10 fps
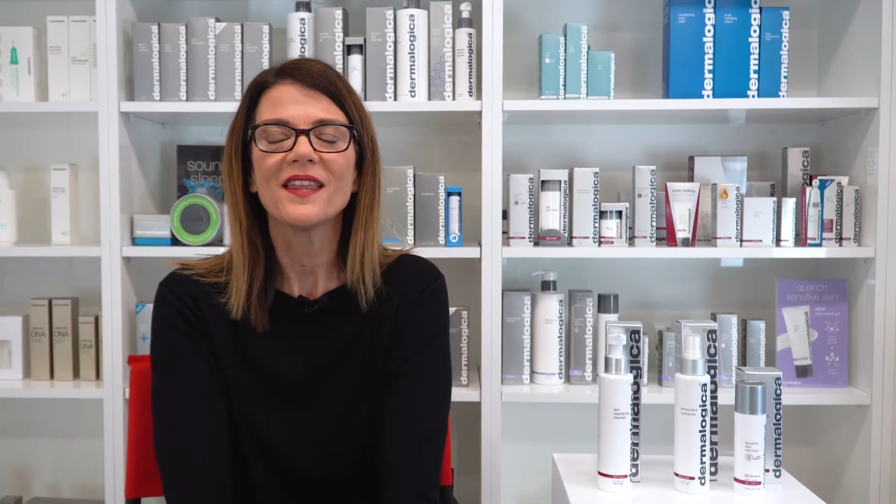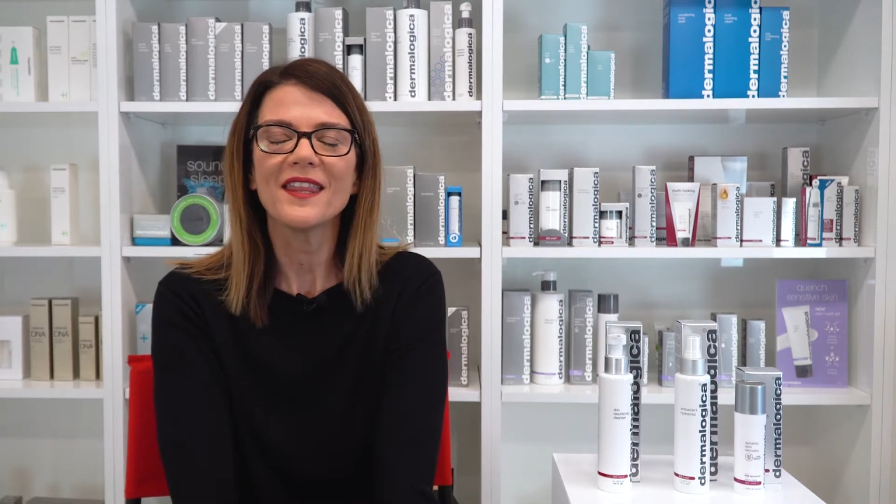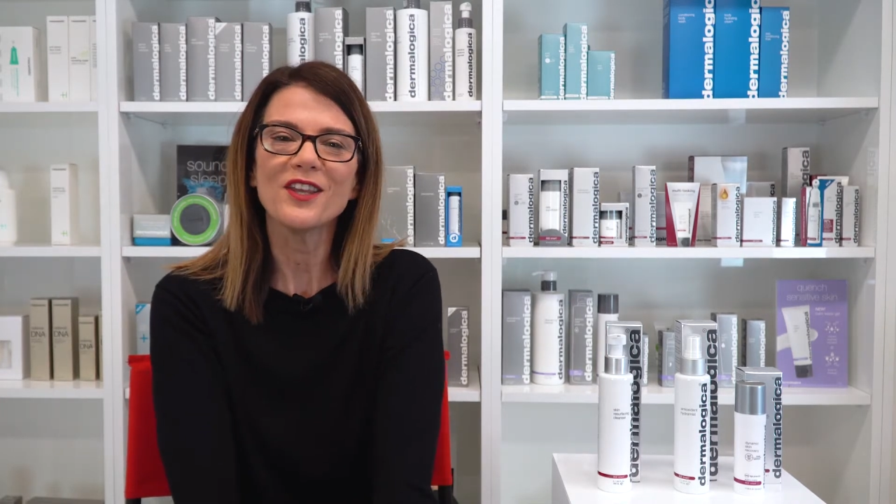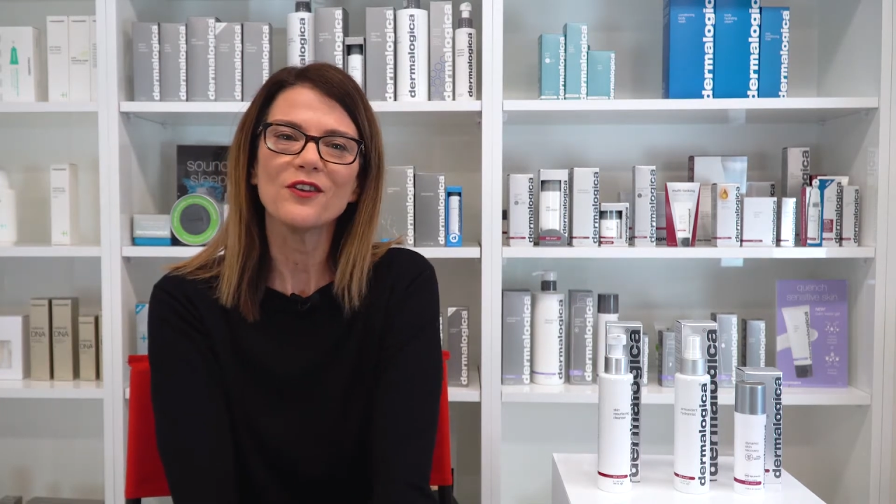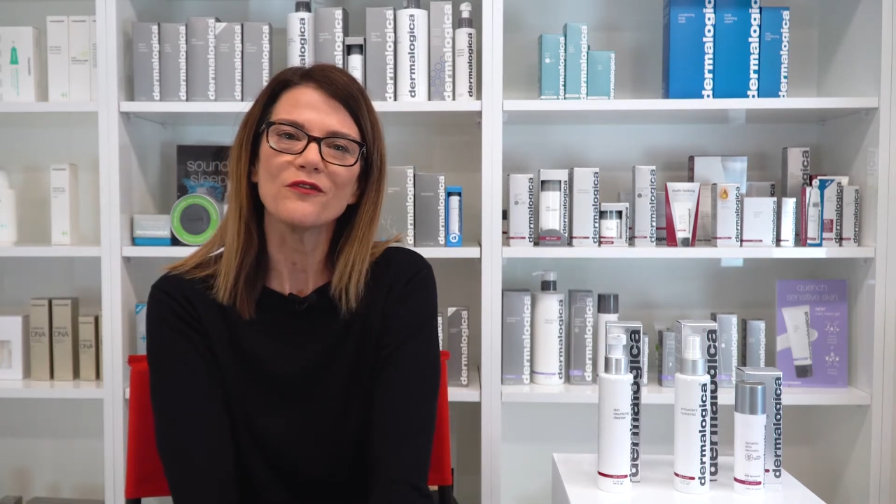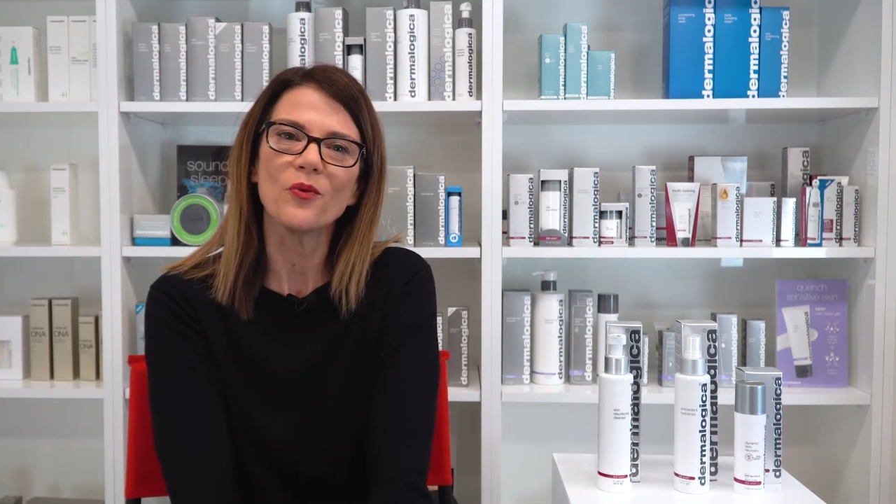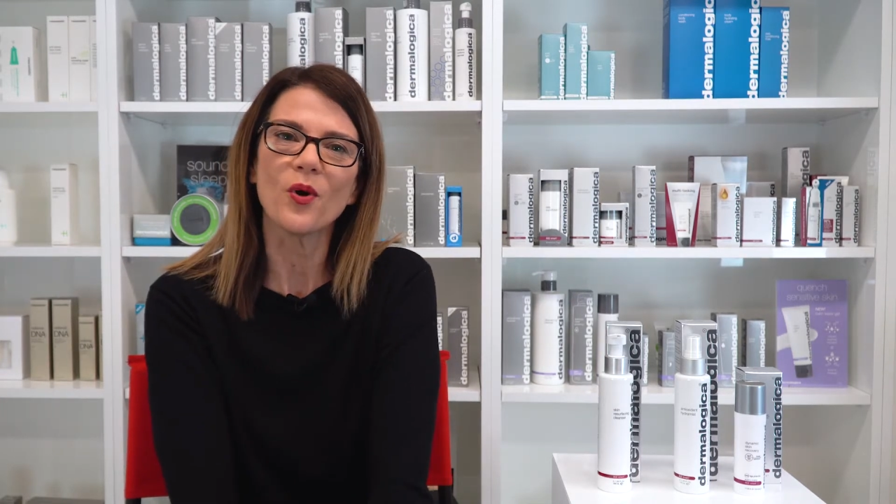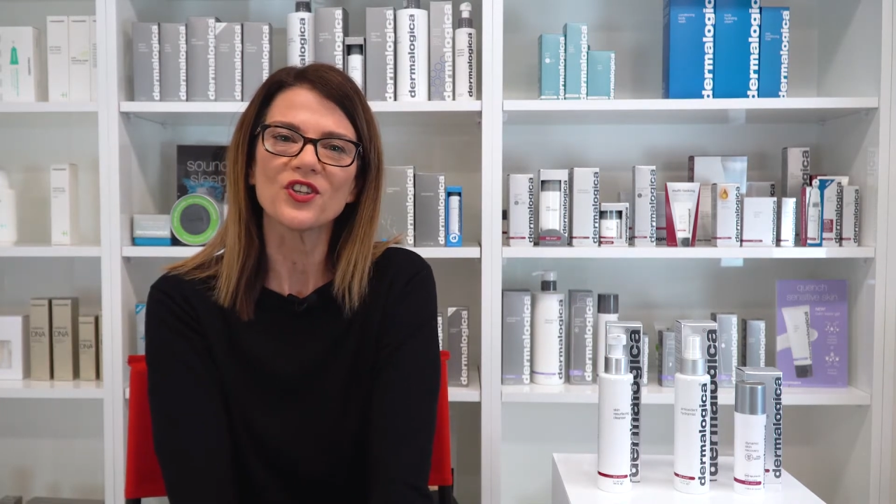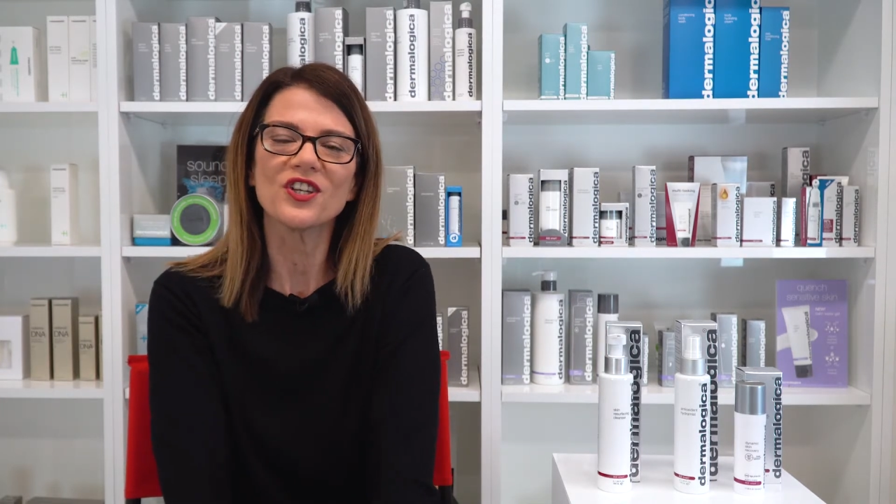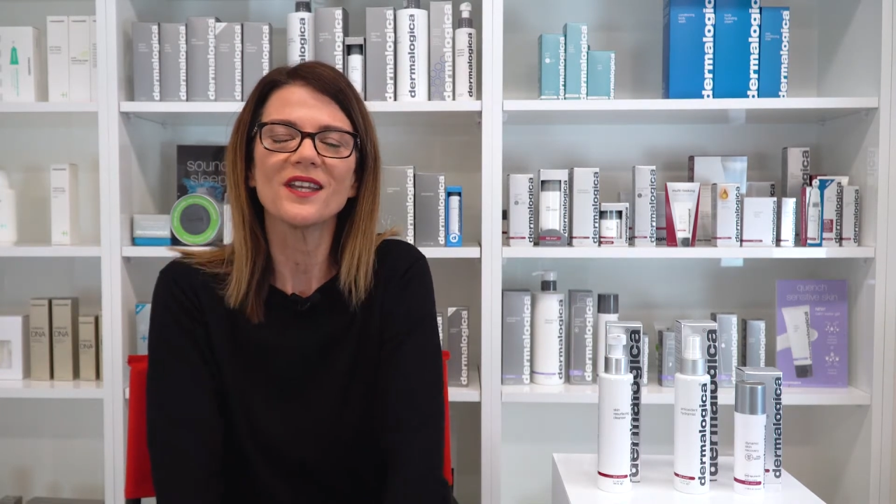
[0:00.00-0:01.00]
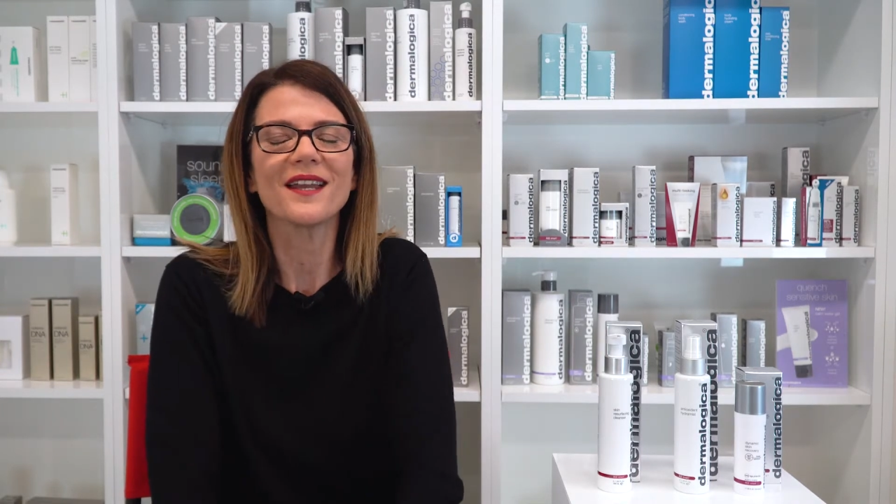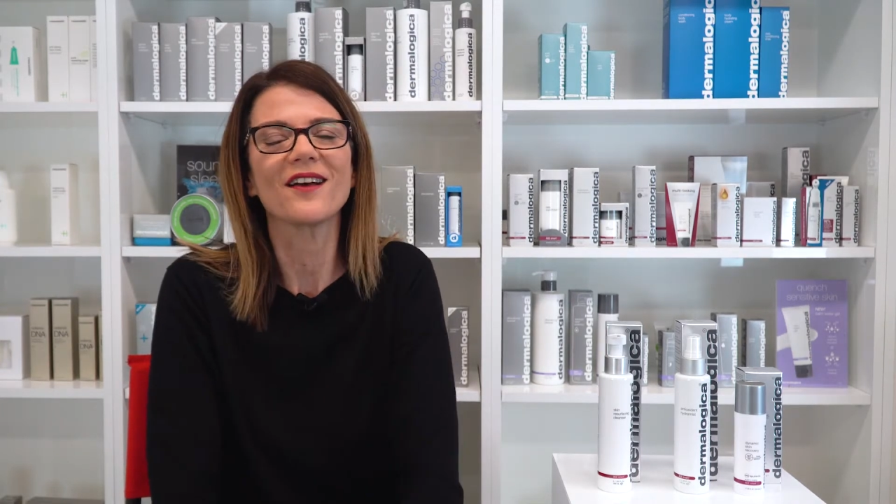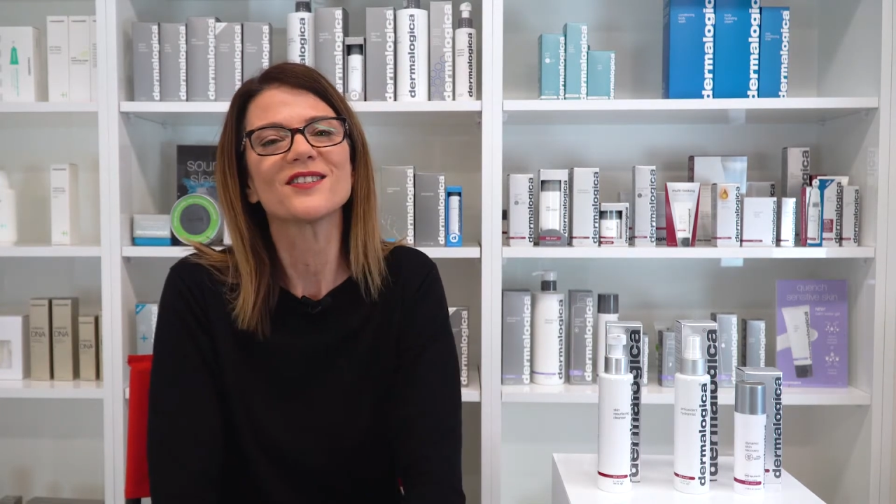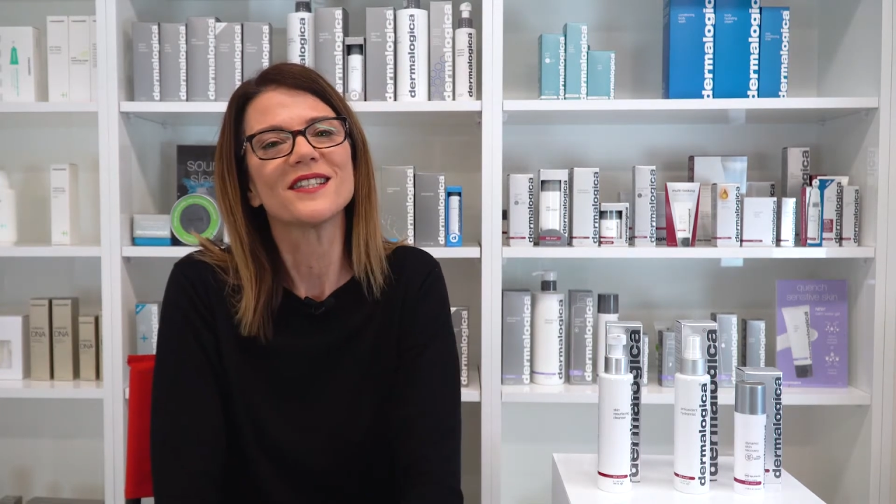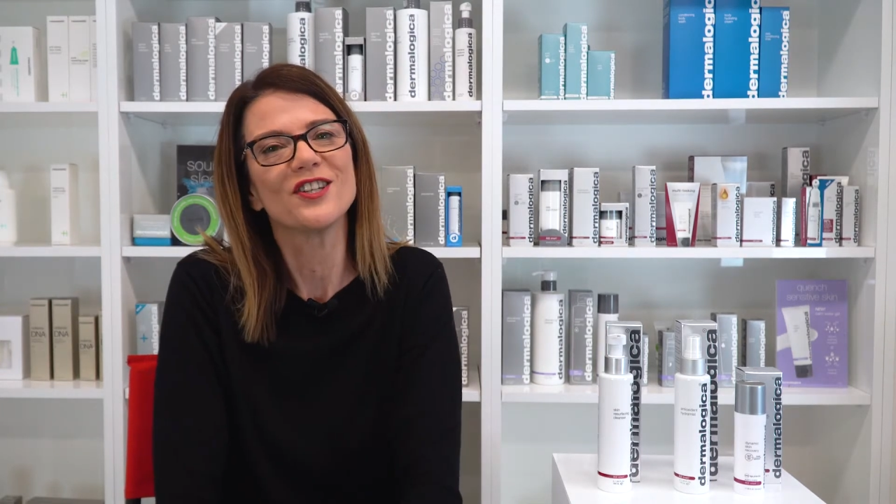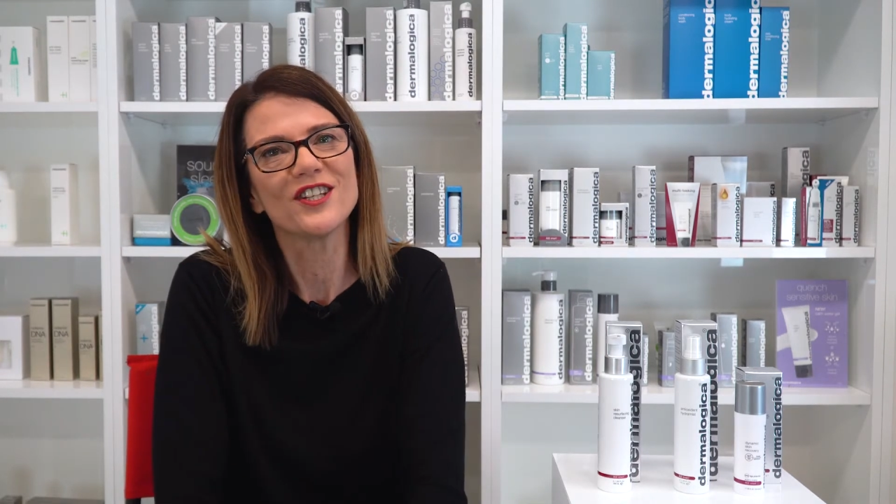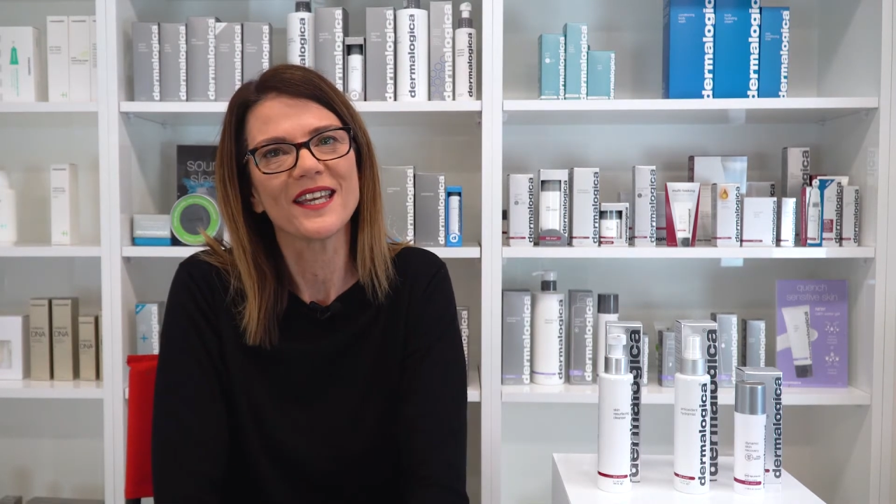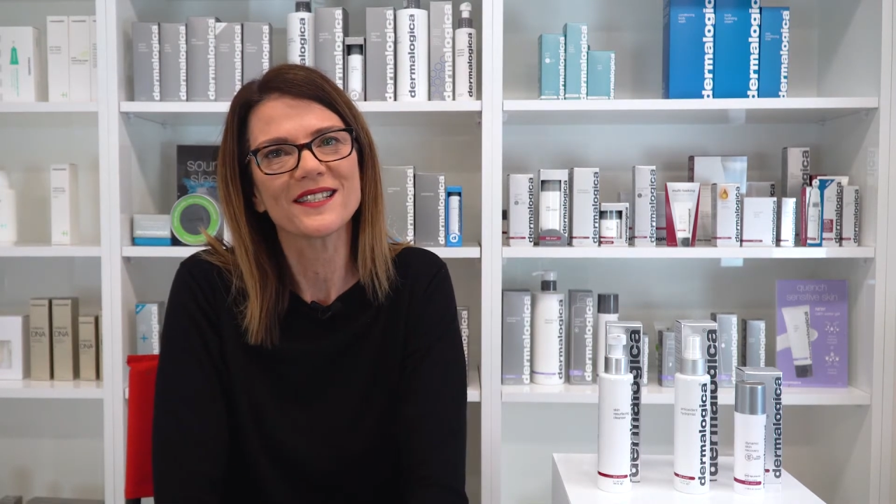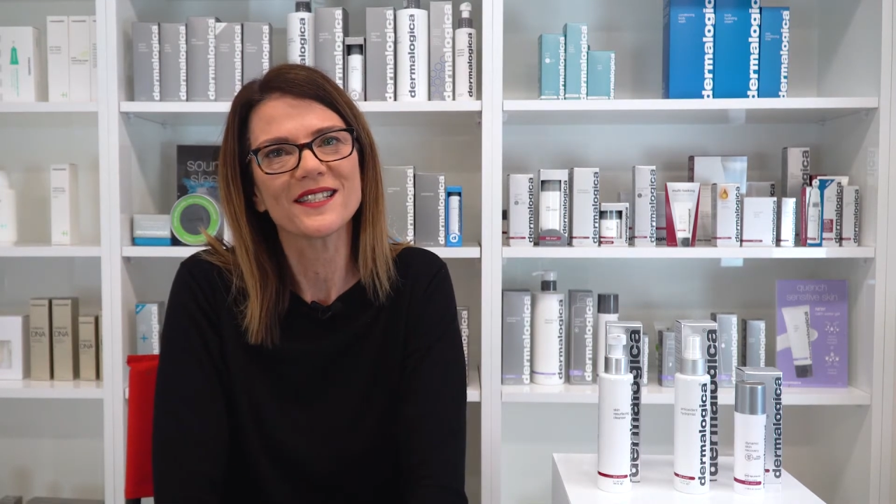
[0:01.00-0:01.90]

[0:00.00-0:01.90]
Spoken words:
Thank you for watching and I'll see you next